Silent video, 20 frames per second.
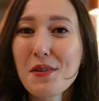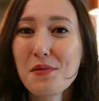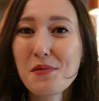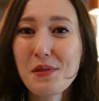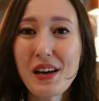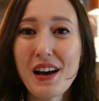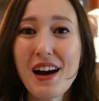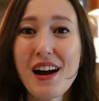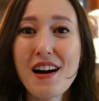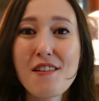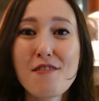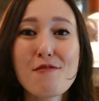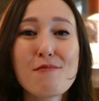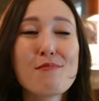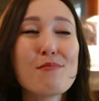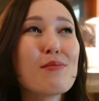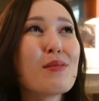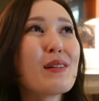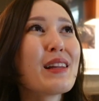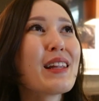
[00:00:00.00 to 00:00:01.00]
We have
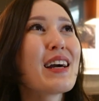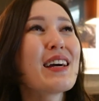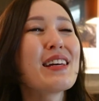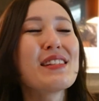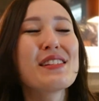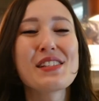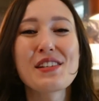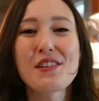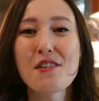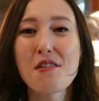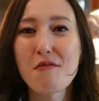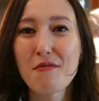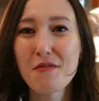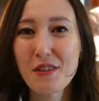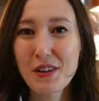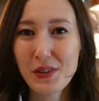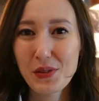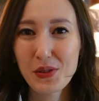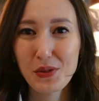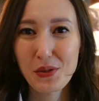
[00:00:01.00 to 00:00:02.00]
plenty of
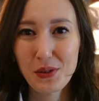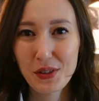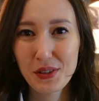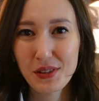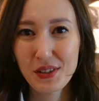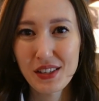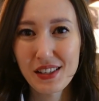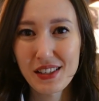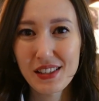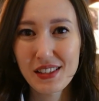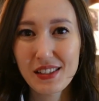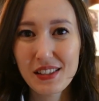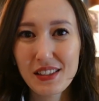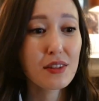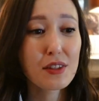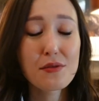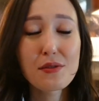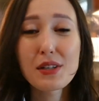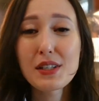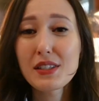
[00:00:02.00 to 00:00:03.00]
resources.
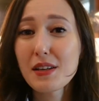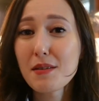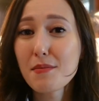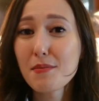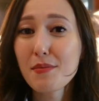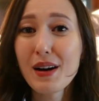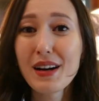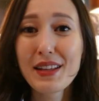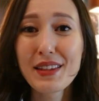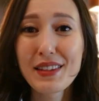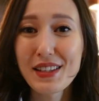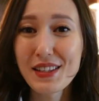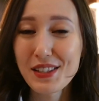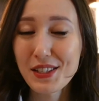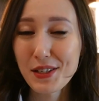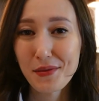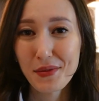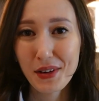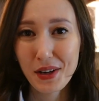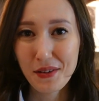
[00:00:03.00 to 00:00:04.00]
There is abundance
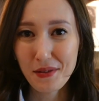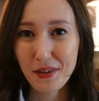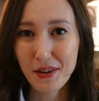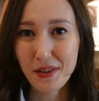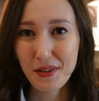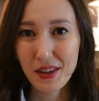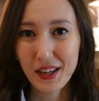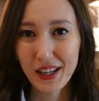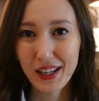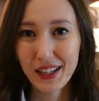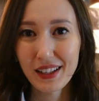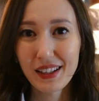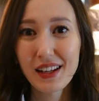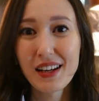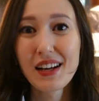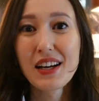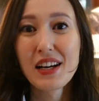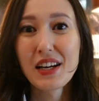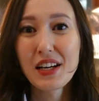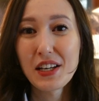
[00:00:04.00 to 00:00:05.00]
of everything.
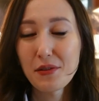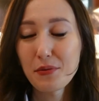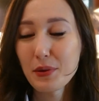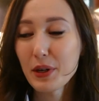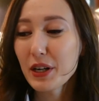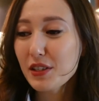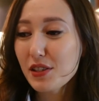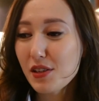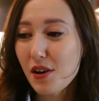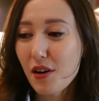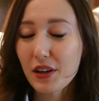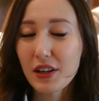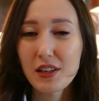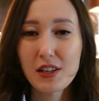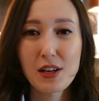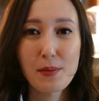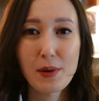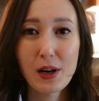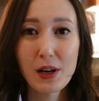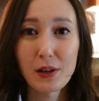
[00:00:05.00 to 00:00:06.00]
If we're talking
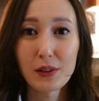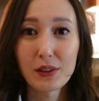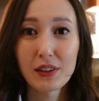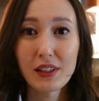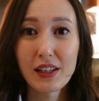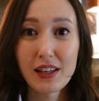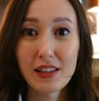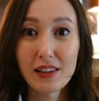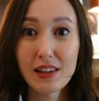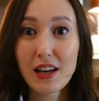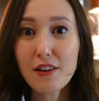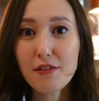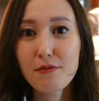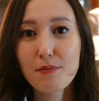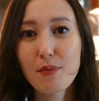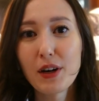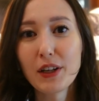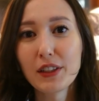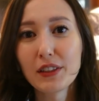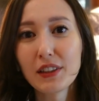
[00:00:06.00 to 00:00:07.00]
about a life
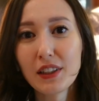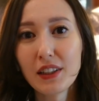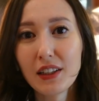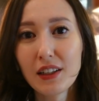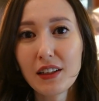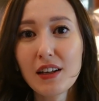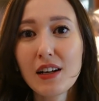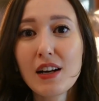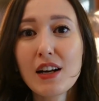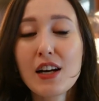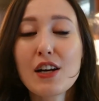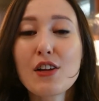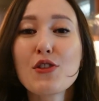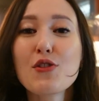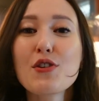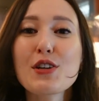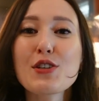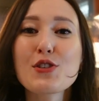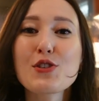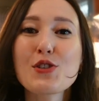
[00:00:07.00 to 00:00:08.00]
partner,
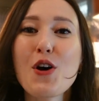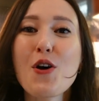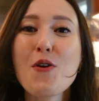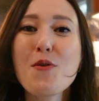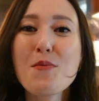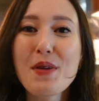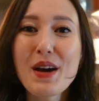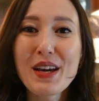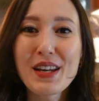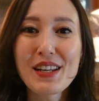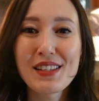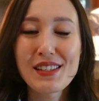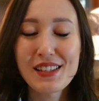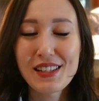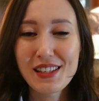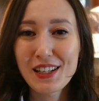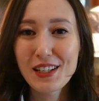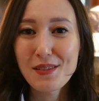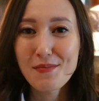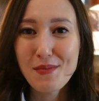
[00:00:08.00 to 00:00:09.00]
there are so many
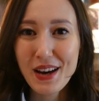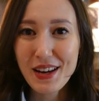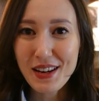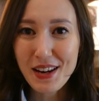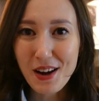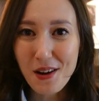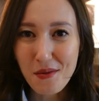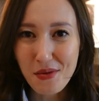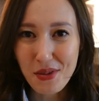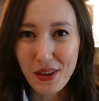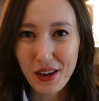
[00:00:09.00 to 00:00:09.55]
single men out